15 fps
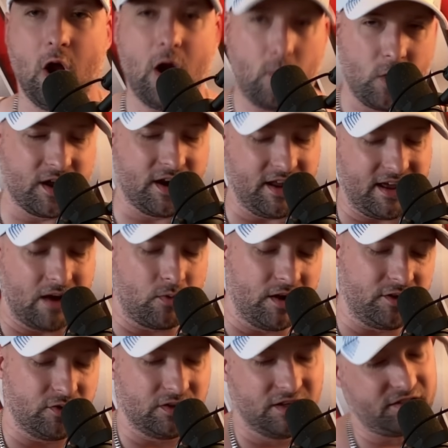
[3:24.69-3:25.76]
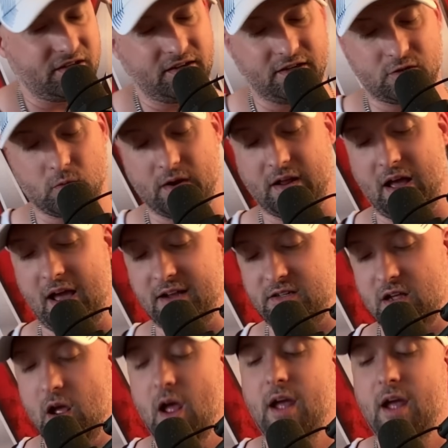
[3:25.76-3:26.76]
We're going to get right into it. Listen to this one, guys.